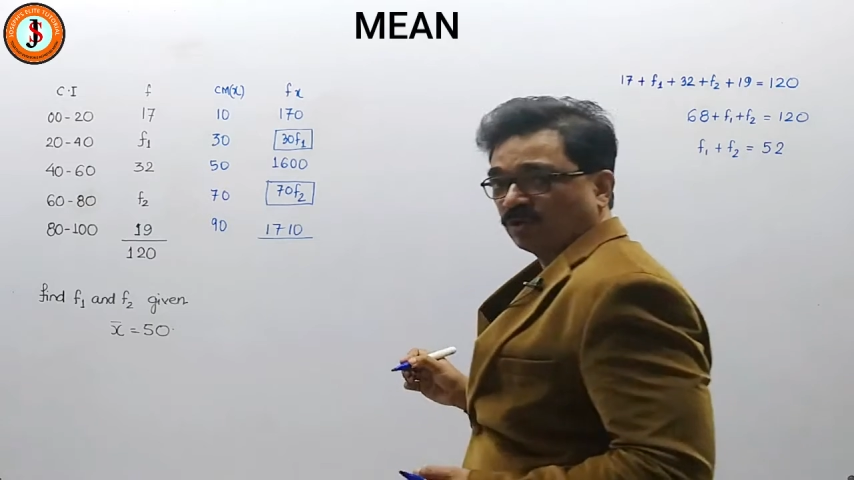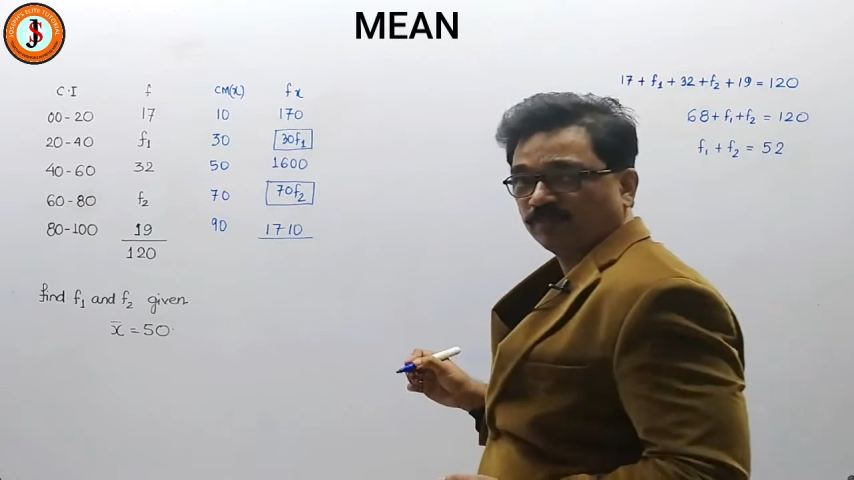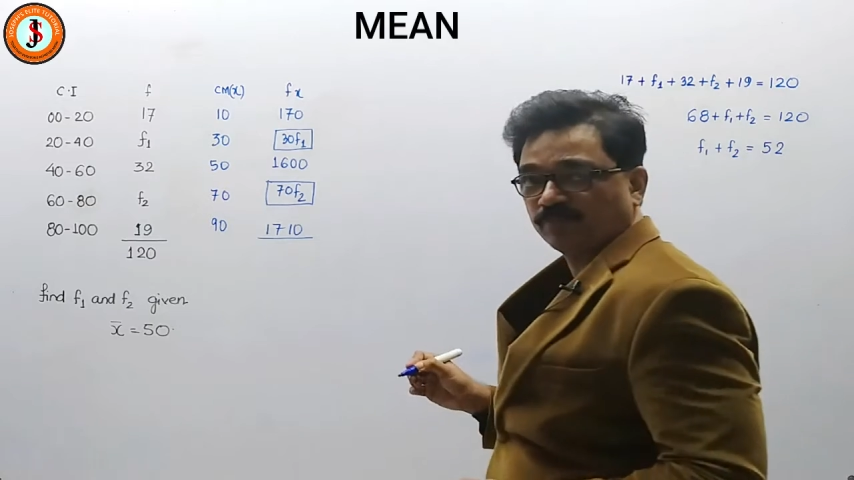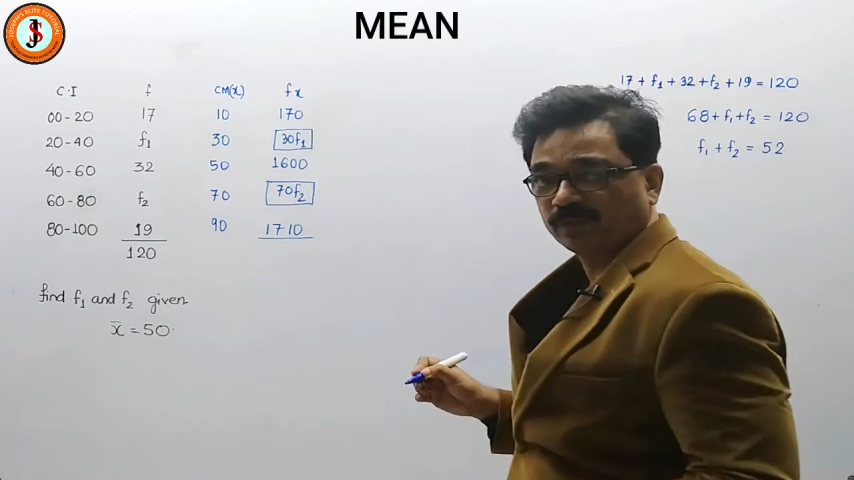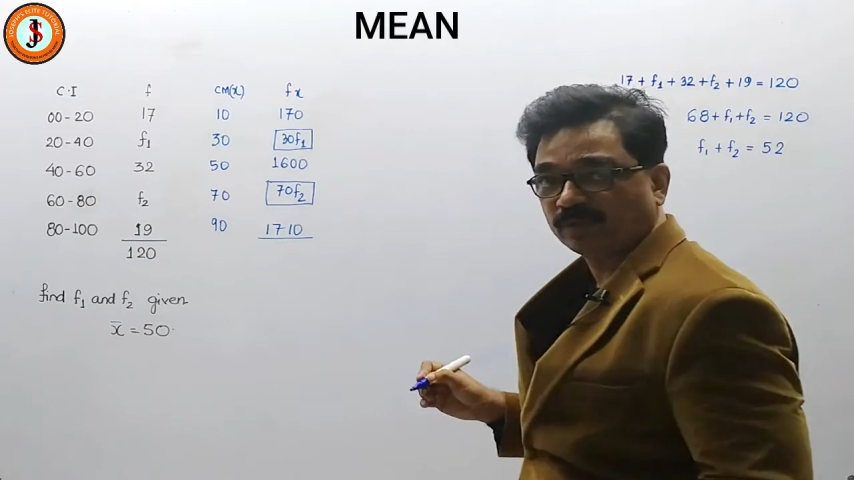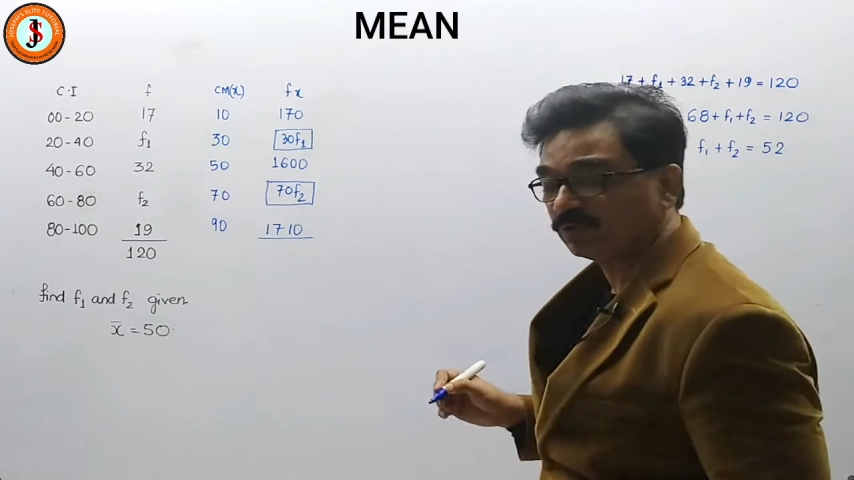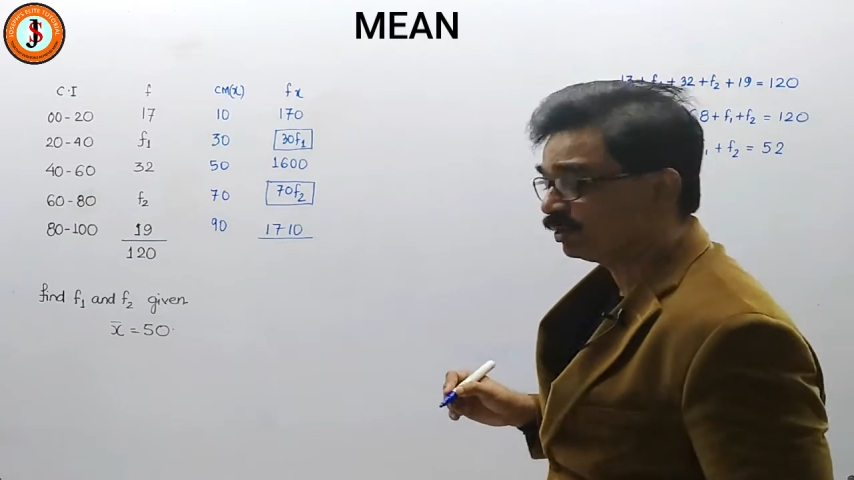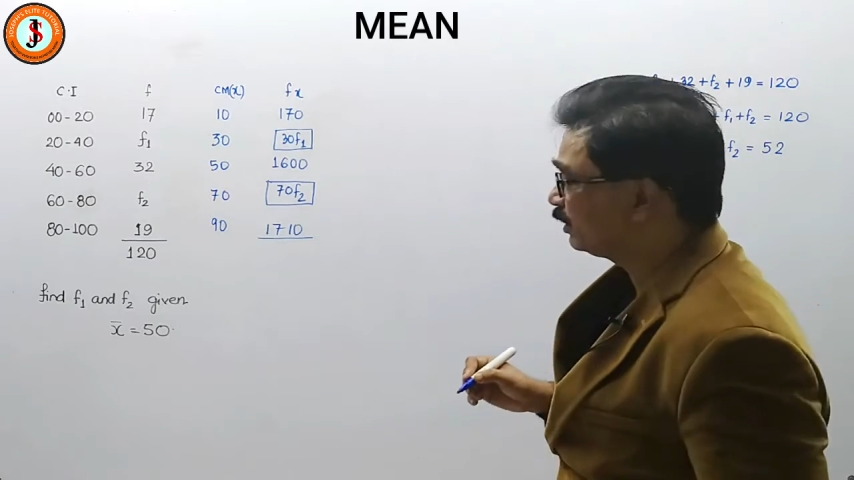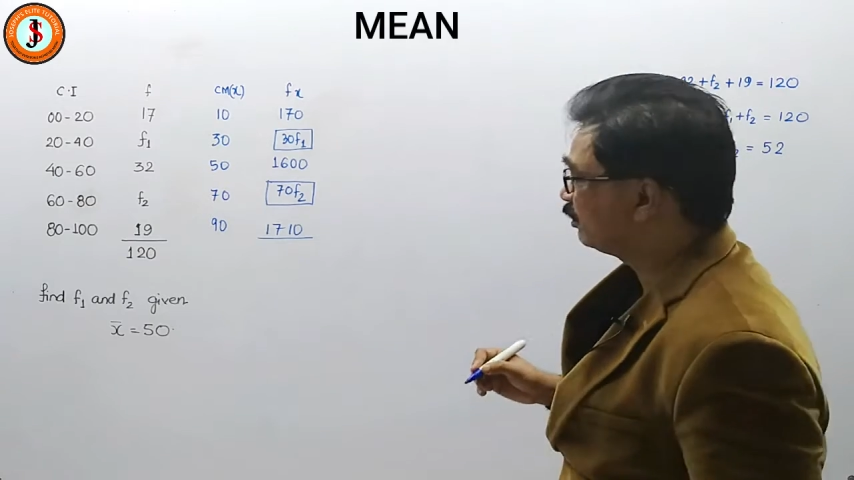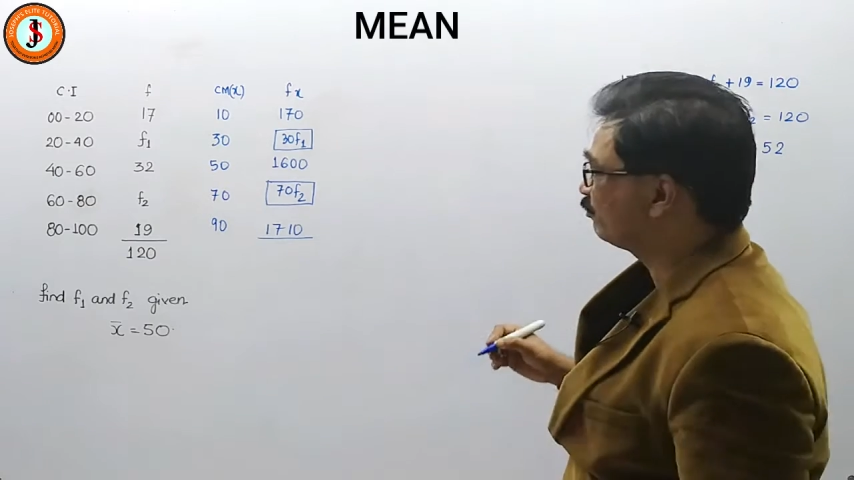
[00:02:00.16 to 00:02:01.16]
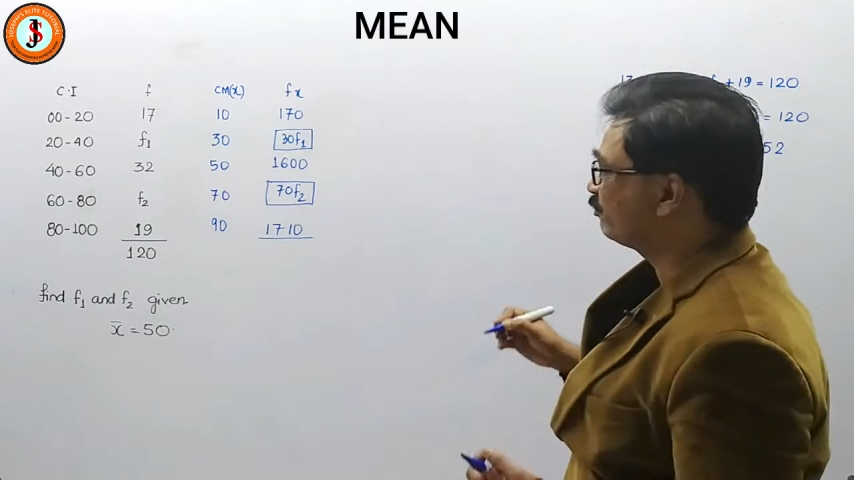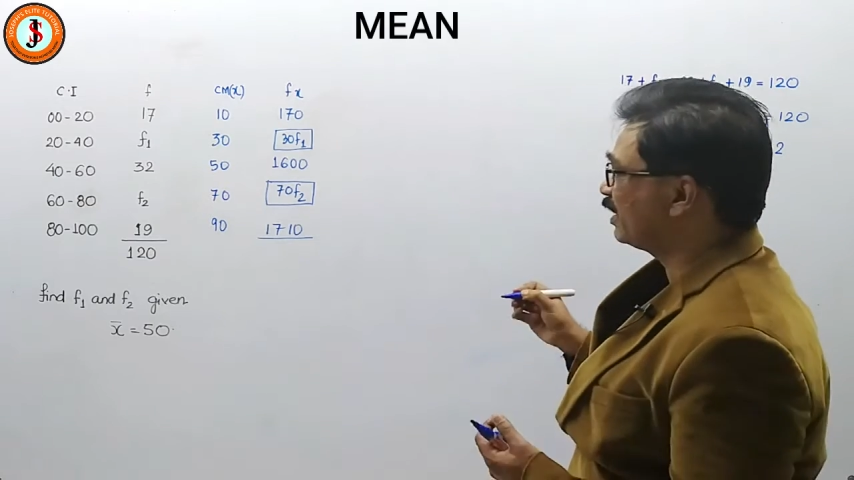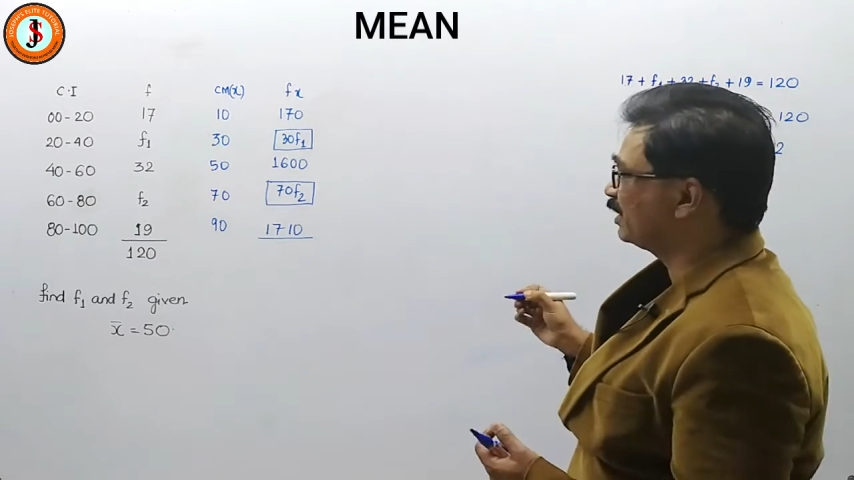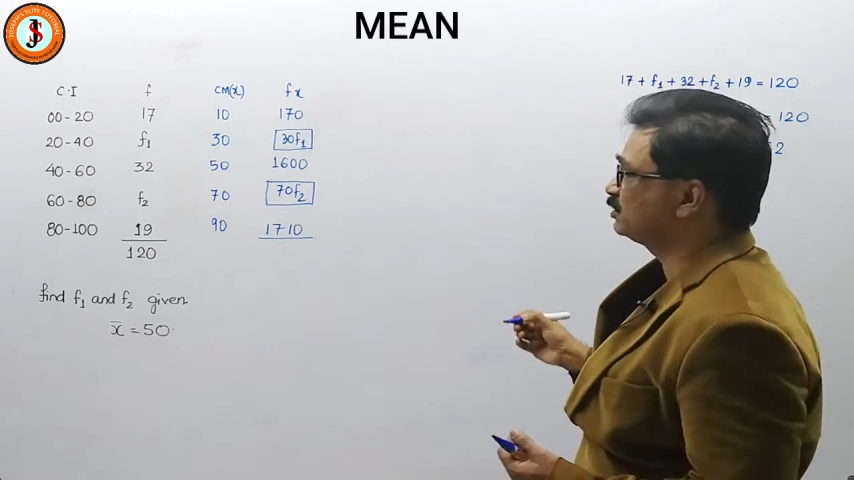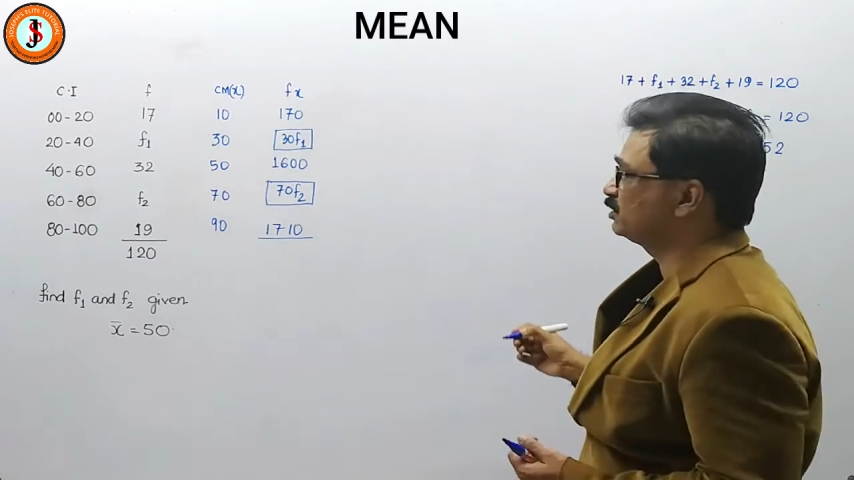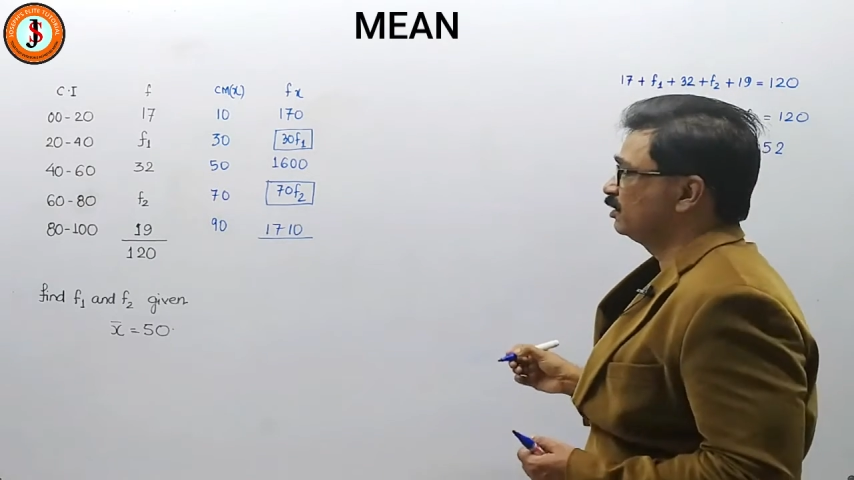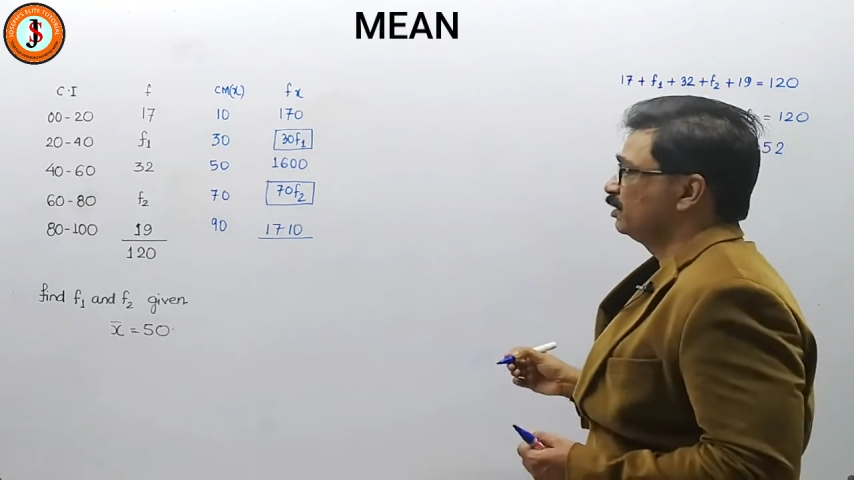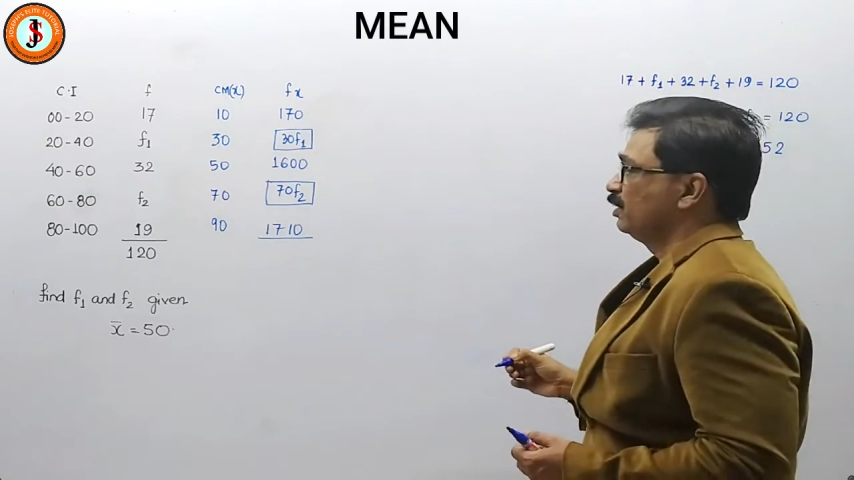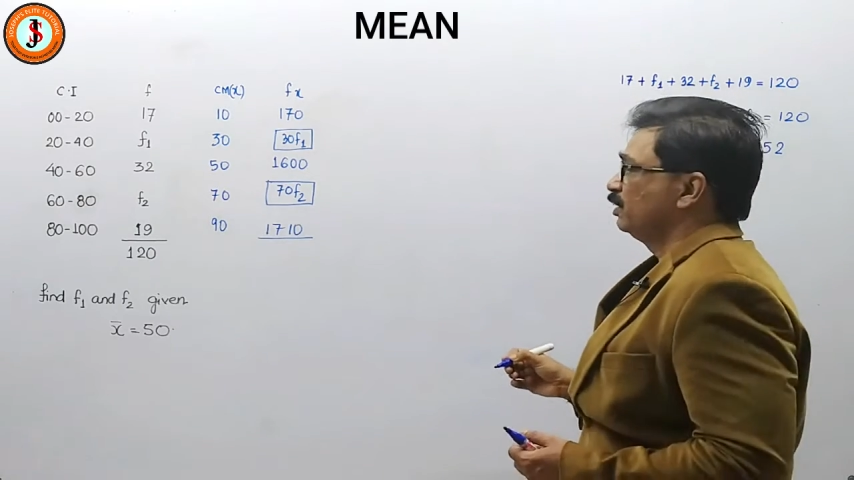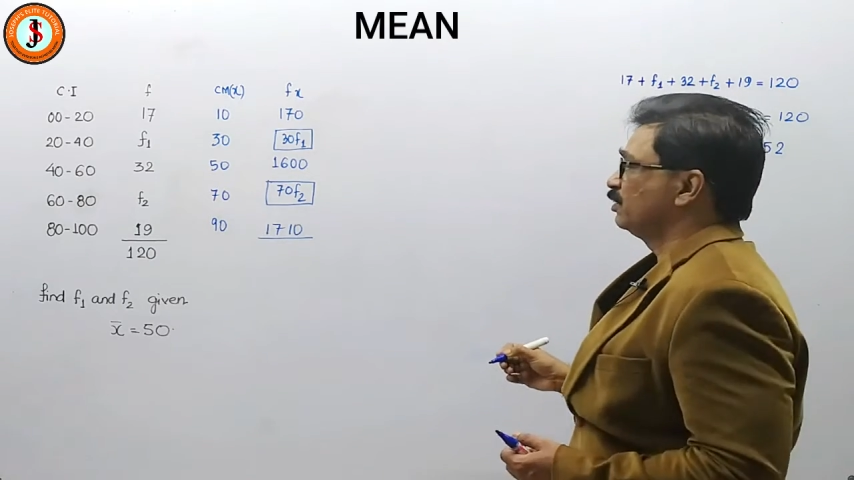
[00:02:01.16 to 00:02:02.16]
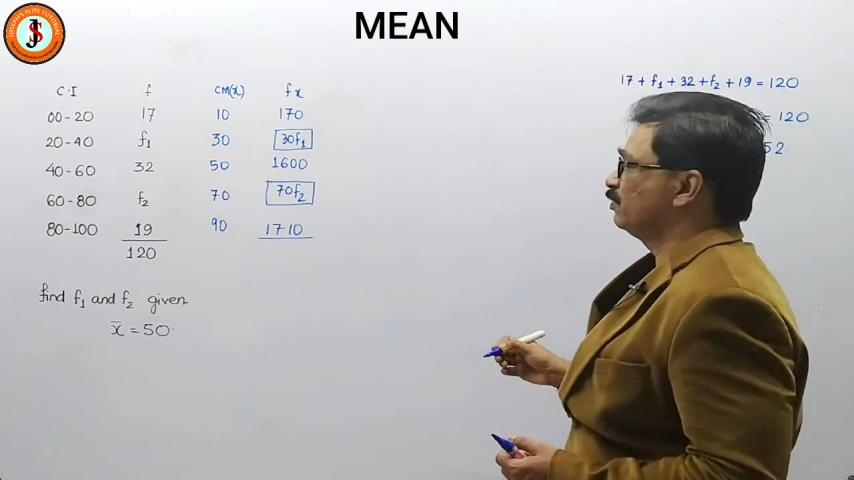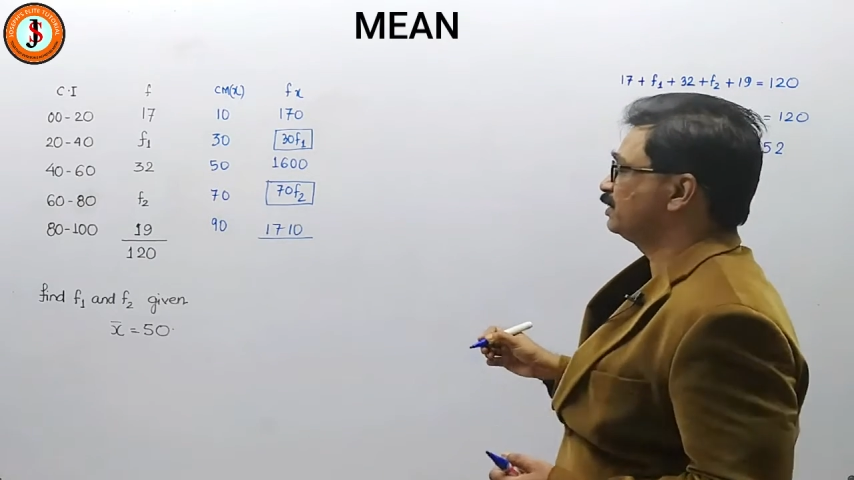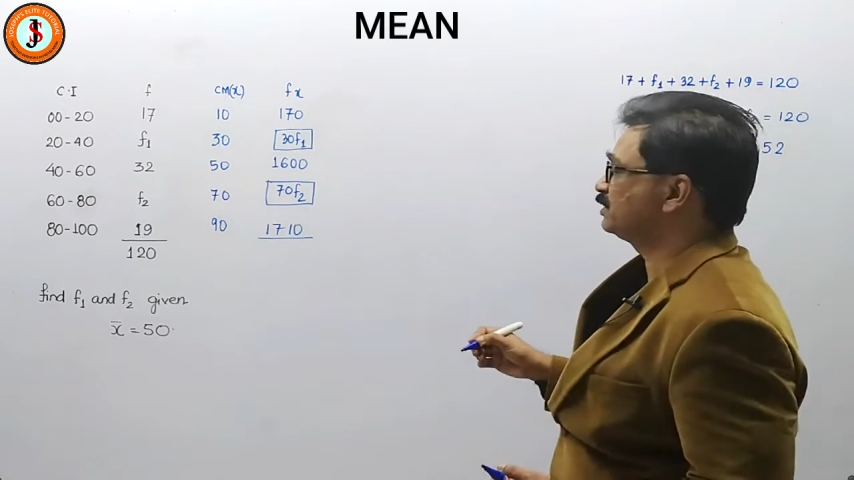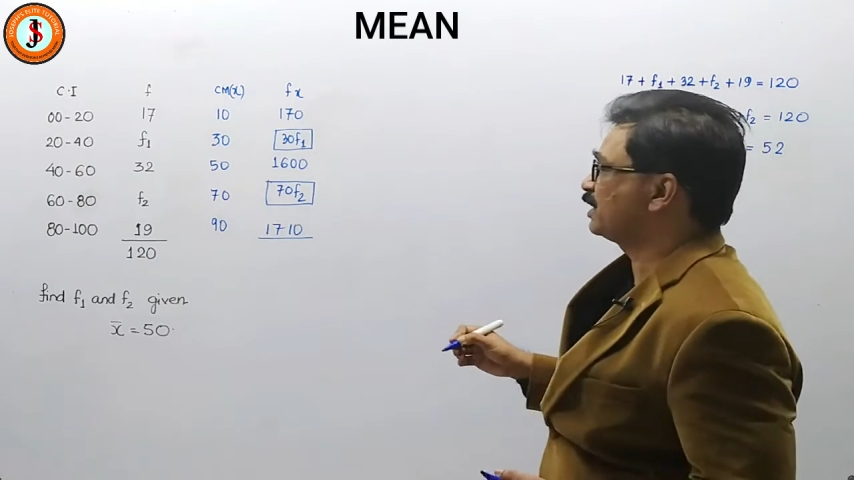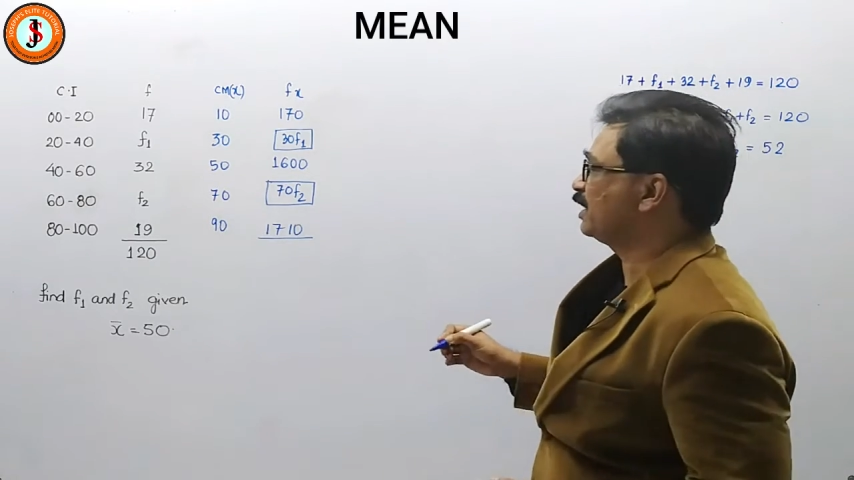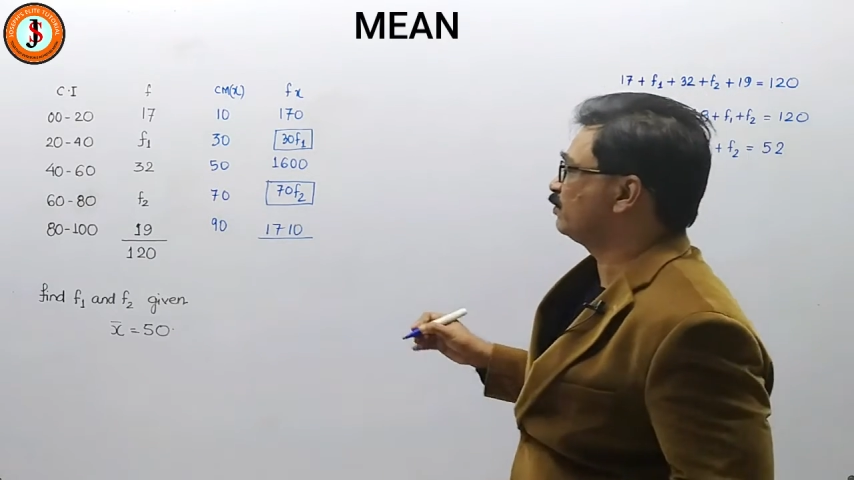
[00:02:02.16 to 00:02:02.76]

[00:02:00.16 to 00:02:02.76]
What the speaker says: column. I'm going a little fast. Now let us